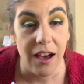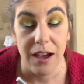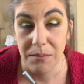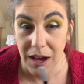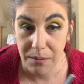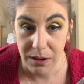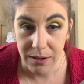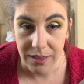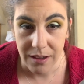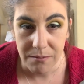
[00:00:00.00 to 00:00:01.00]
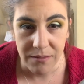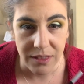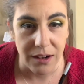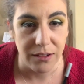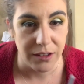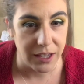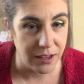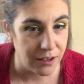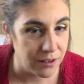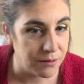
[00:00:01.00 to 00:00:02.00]
I'm happy with them. They're
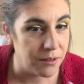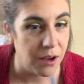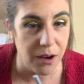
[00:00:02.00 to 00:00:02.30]
looking